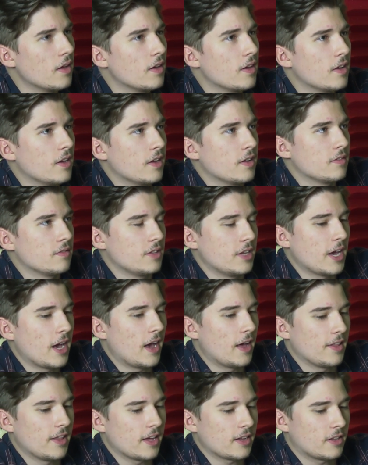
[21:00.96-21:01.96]

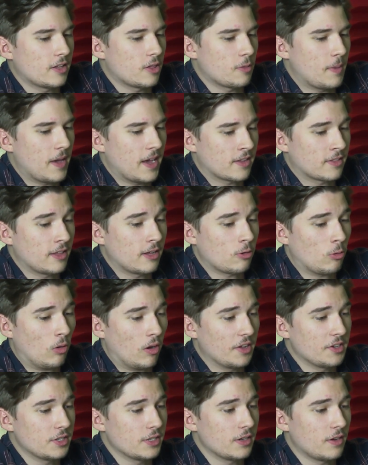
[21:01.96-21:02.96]
and that gets back to that whole
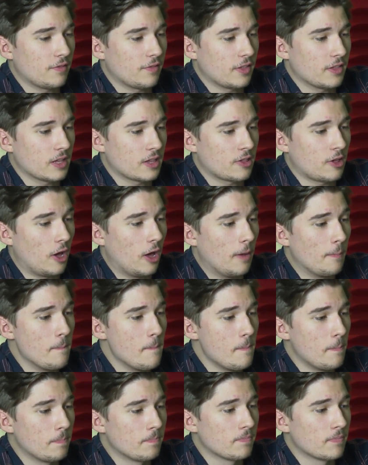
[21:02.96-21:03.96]
idea of
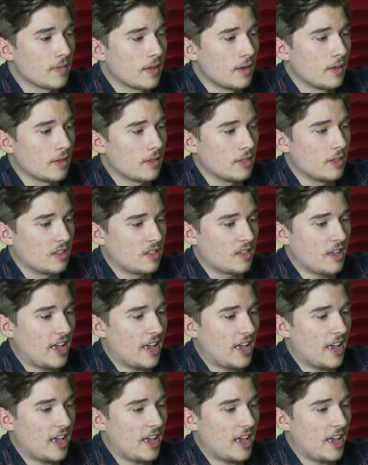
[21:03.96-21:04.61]
this